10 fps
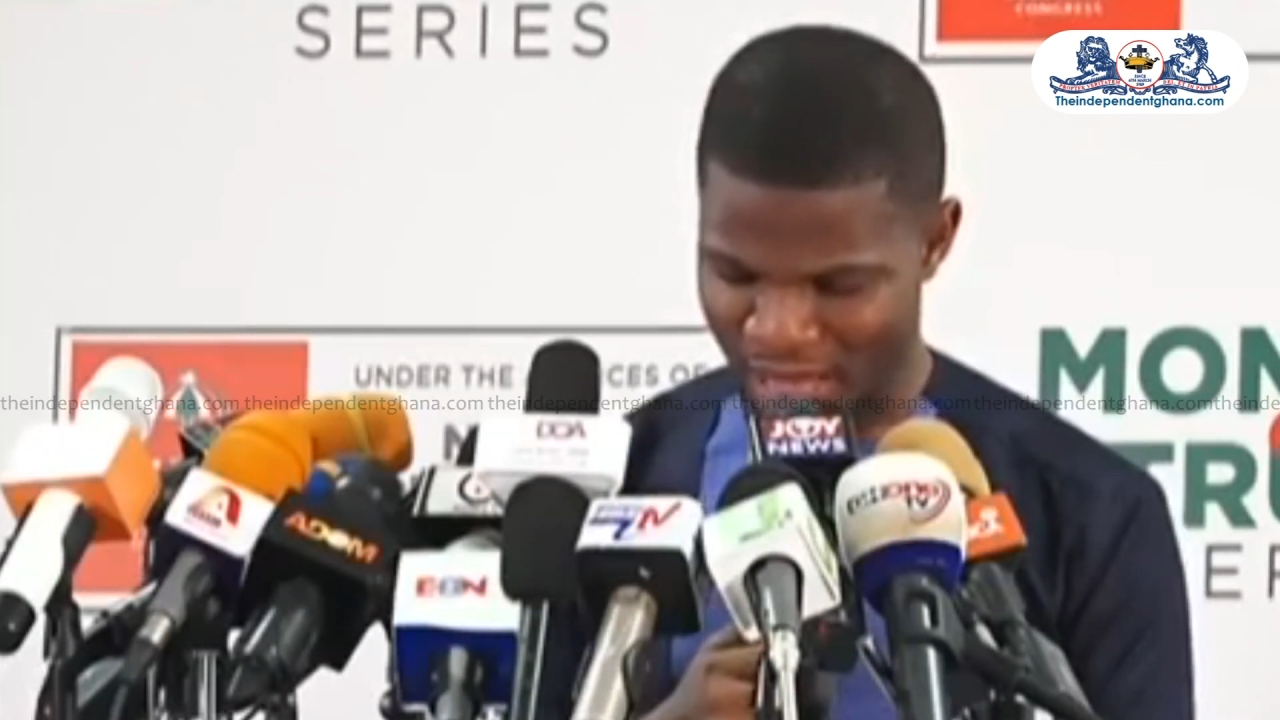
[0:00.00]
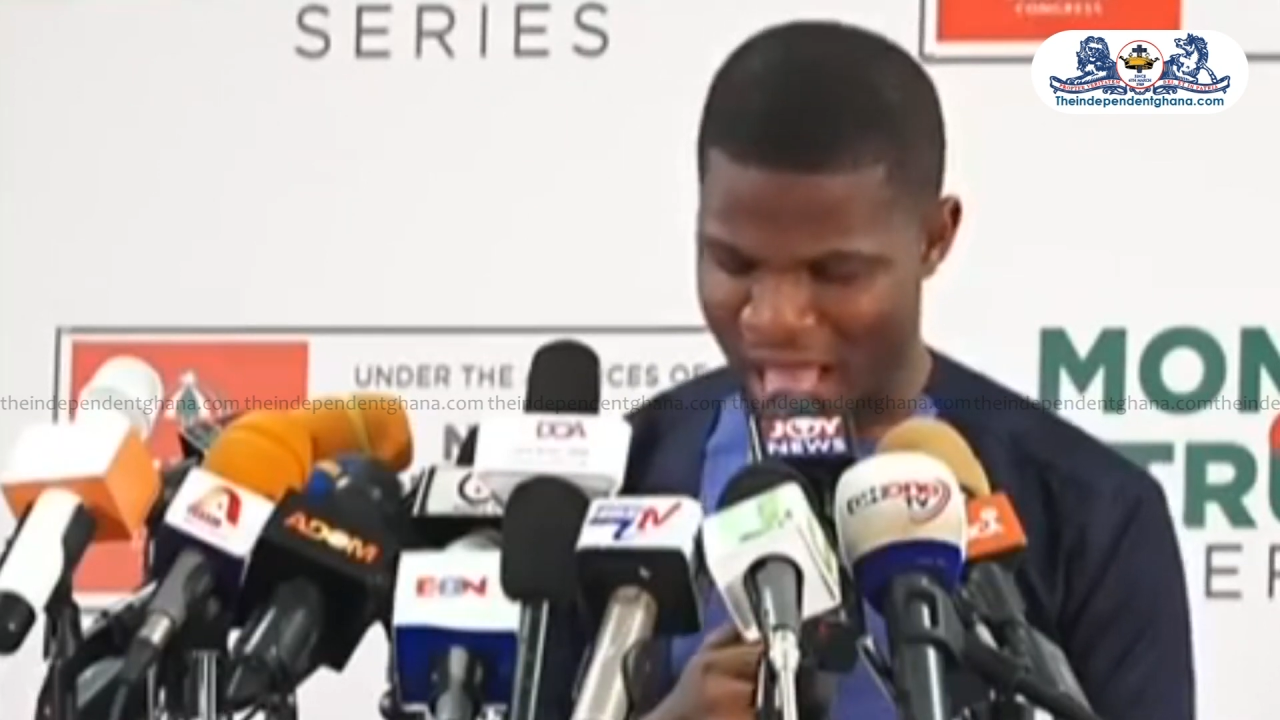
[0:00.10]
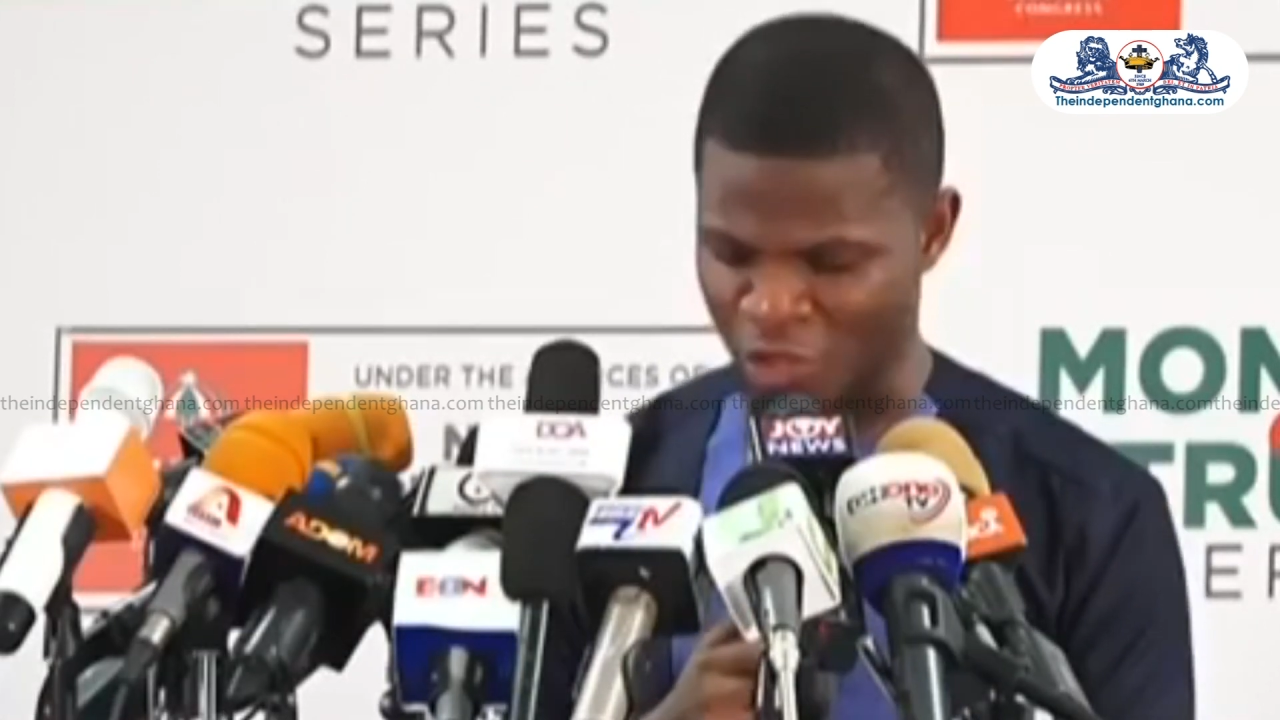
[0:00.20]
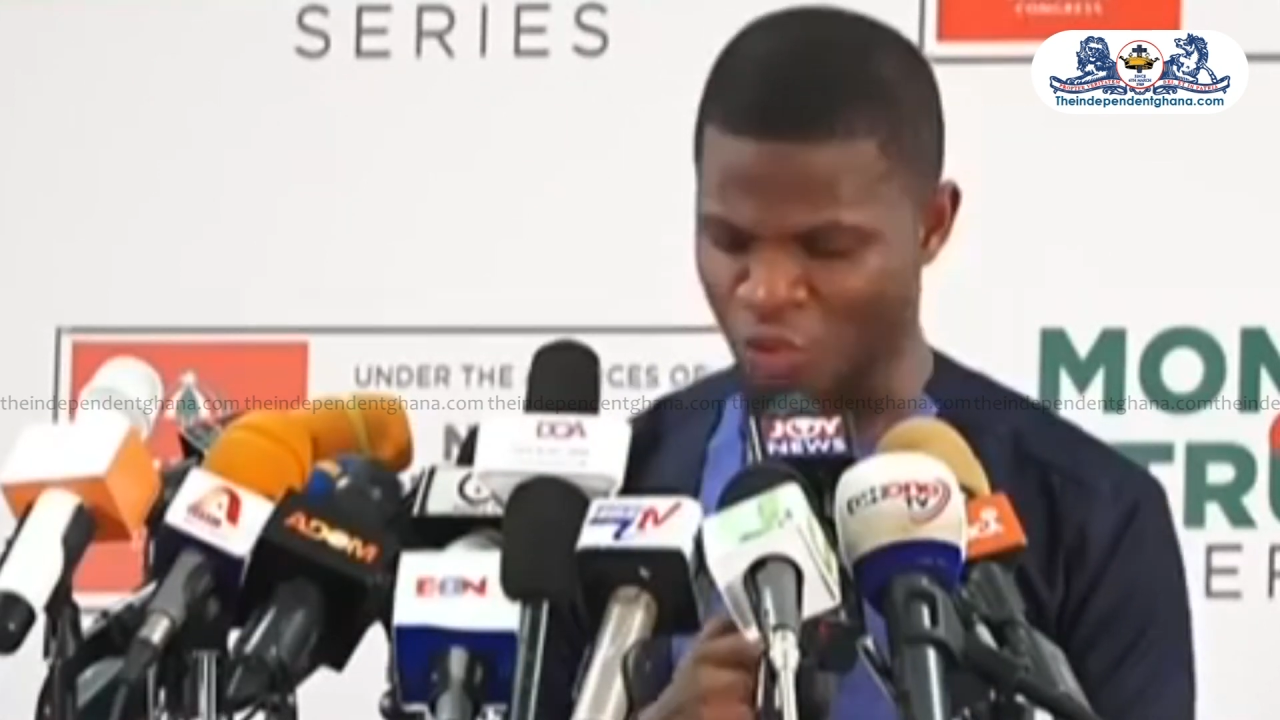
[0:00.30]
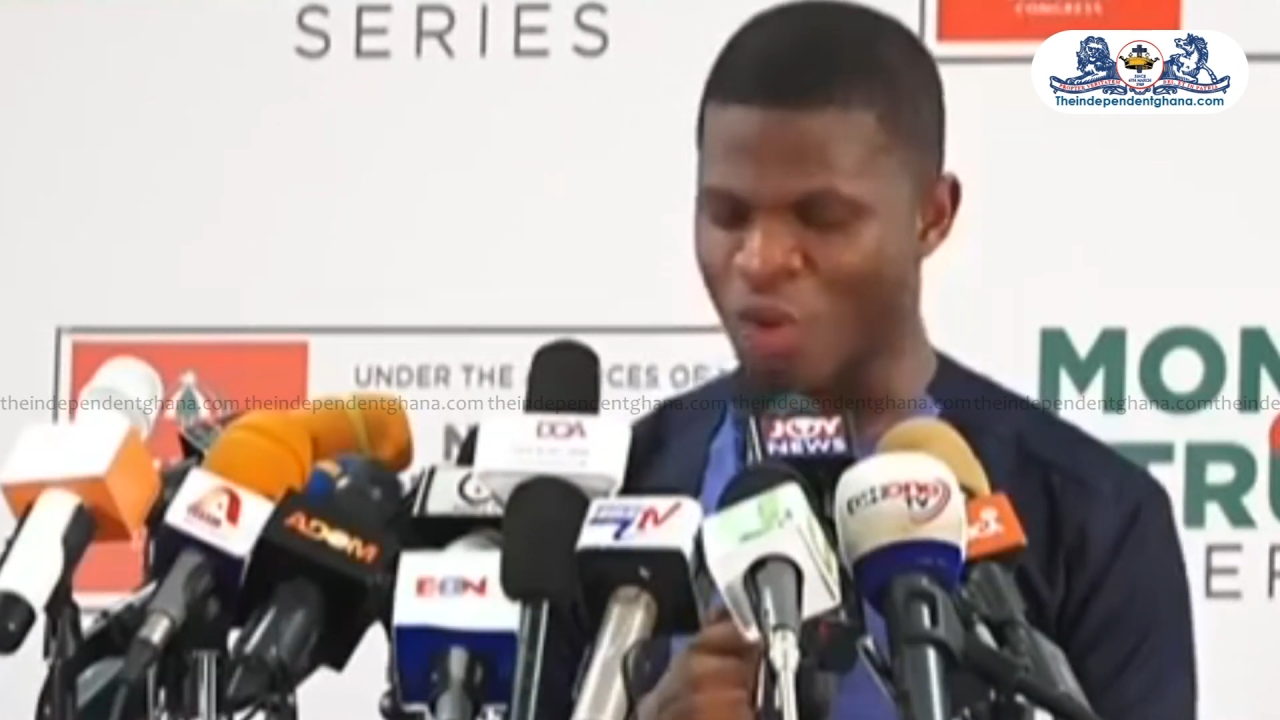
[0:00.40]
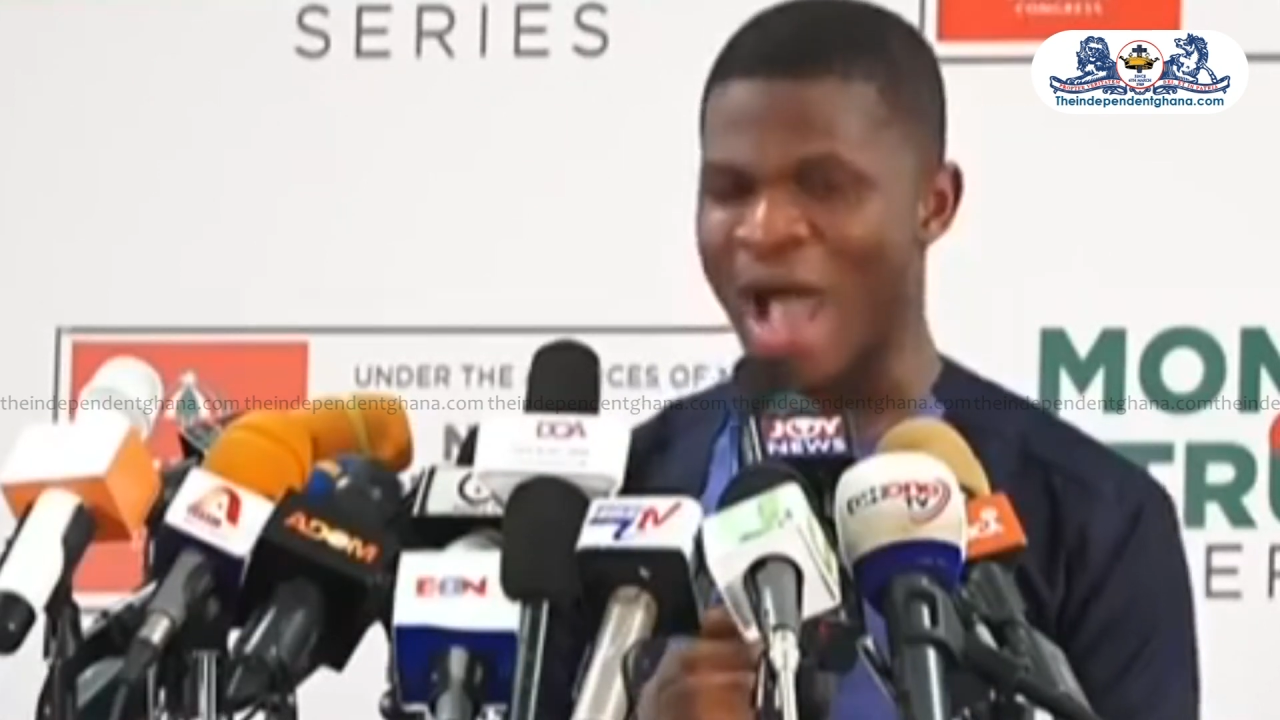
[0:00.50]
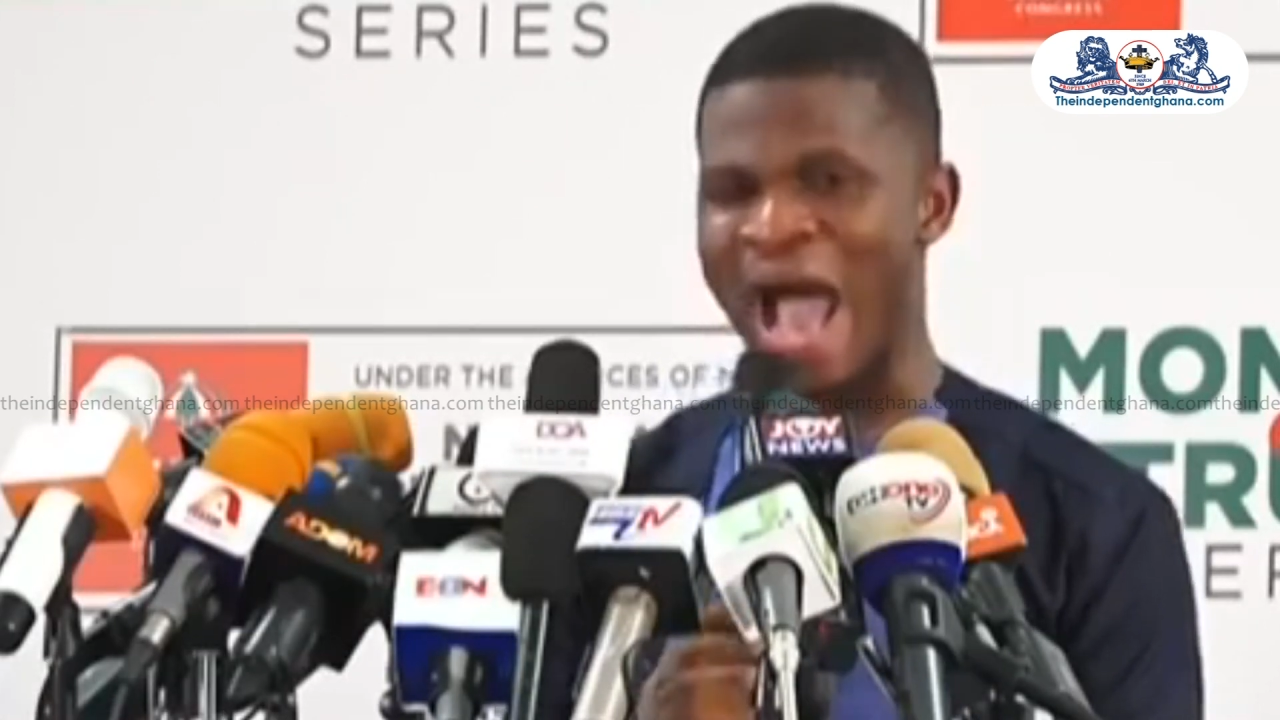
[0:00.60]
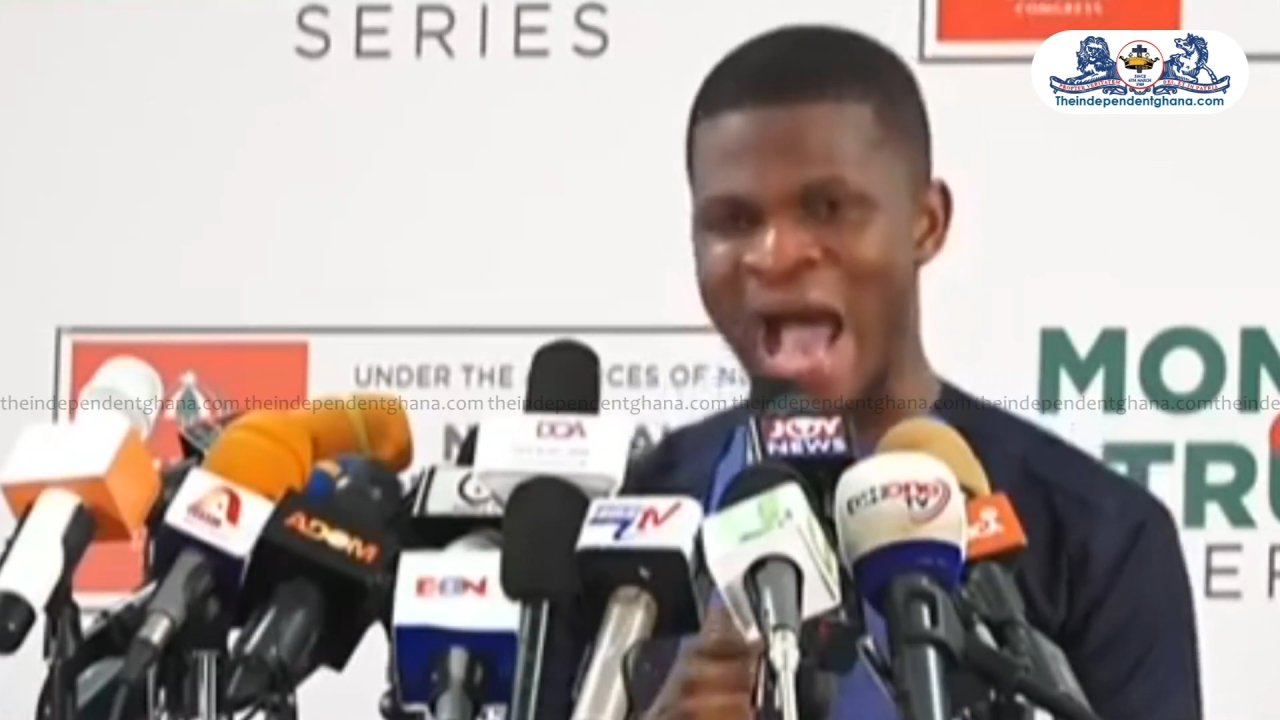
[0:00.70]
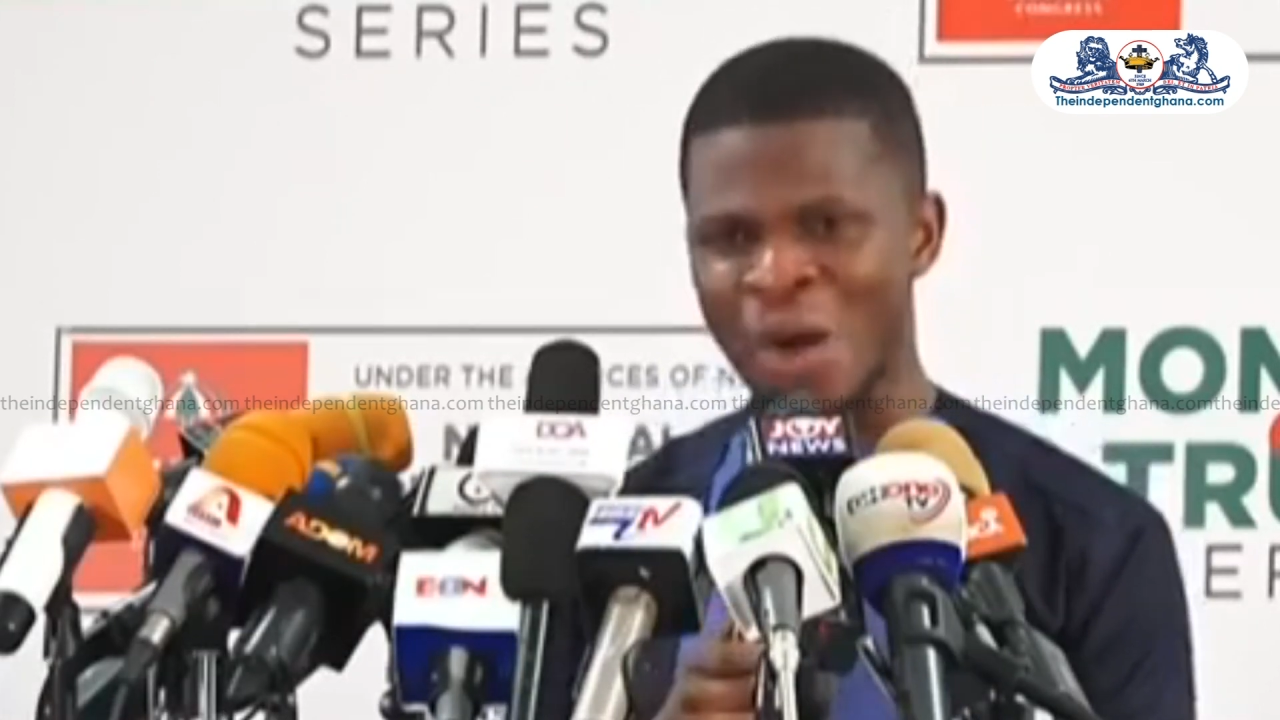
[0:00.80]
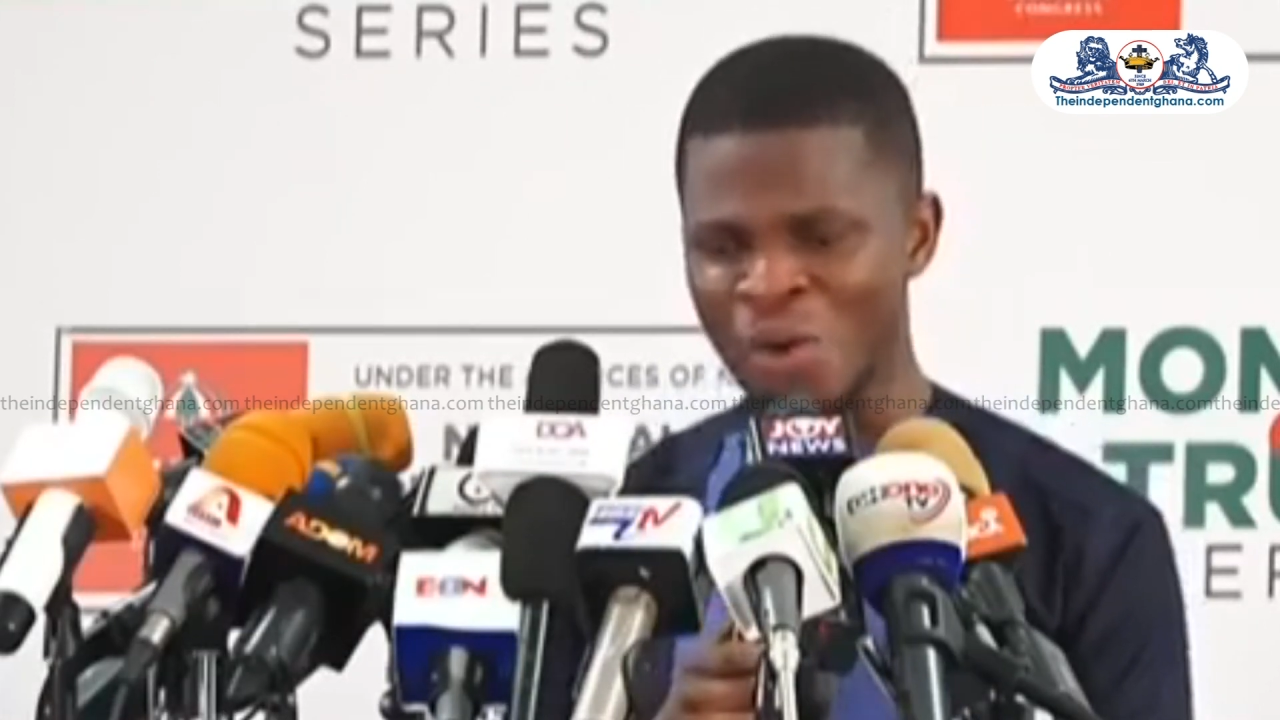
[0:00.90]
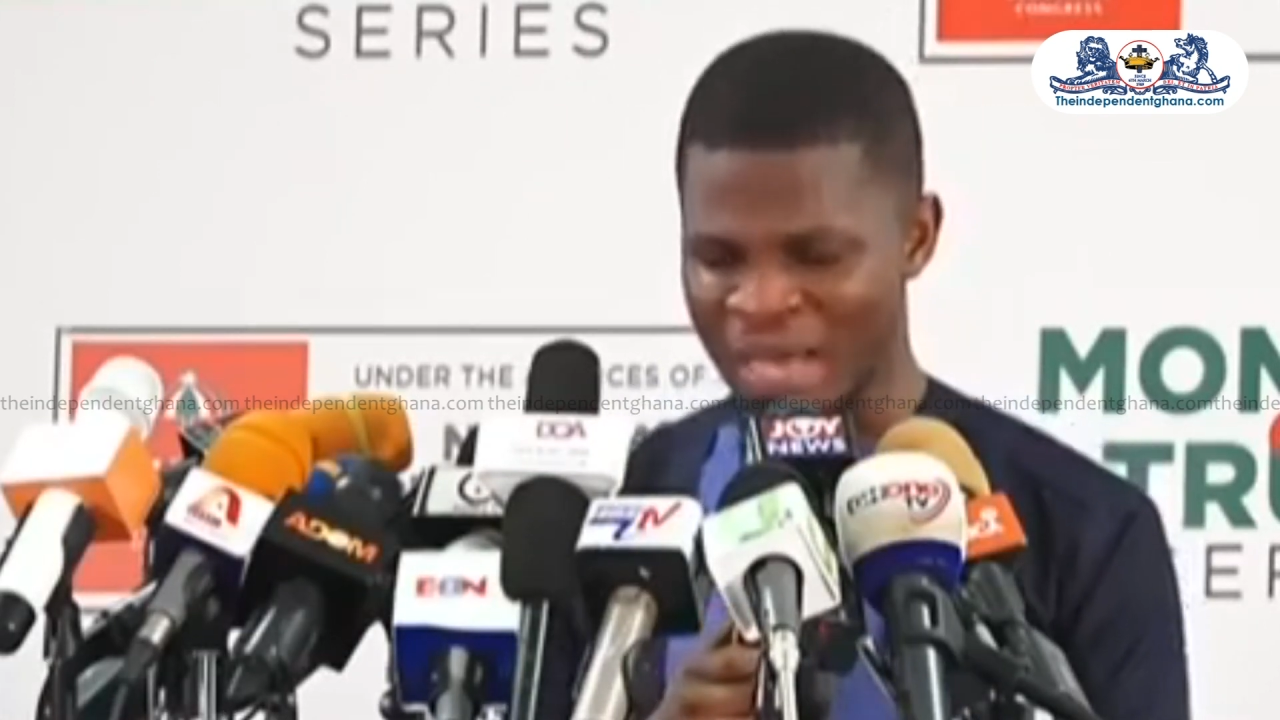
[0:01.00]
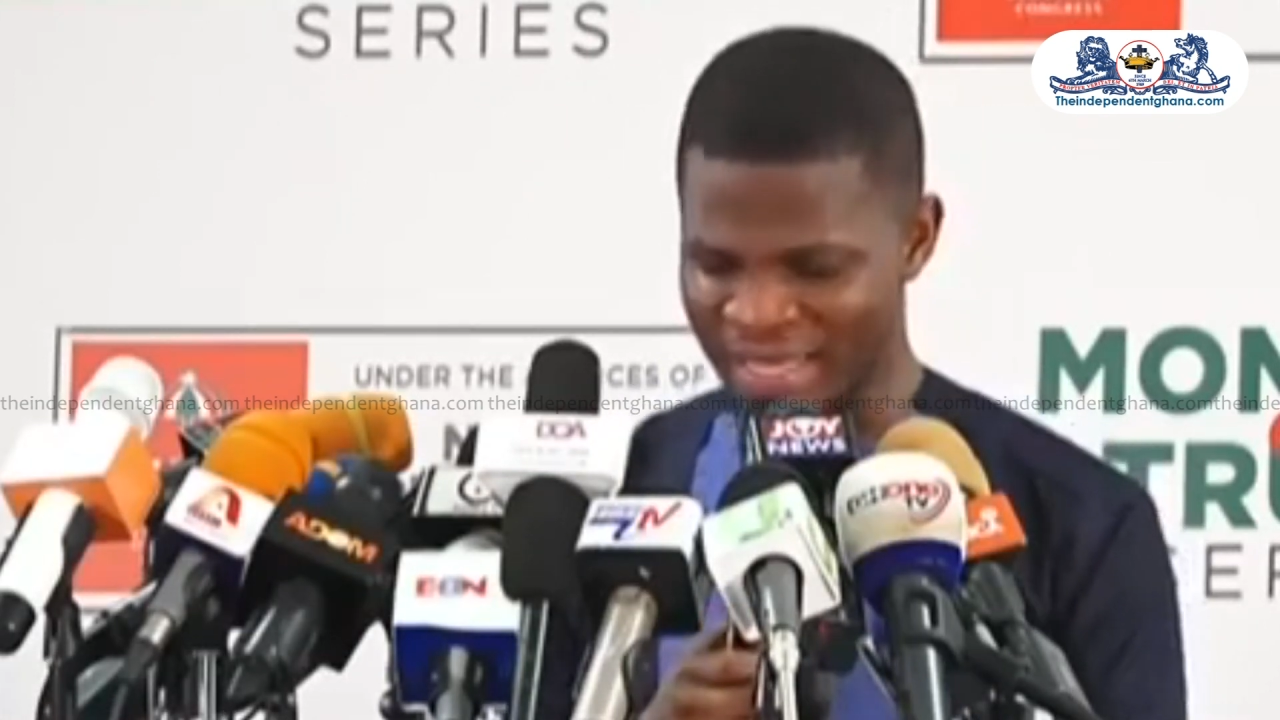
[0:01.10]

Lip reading: as to how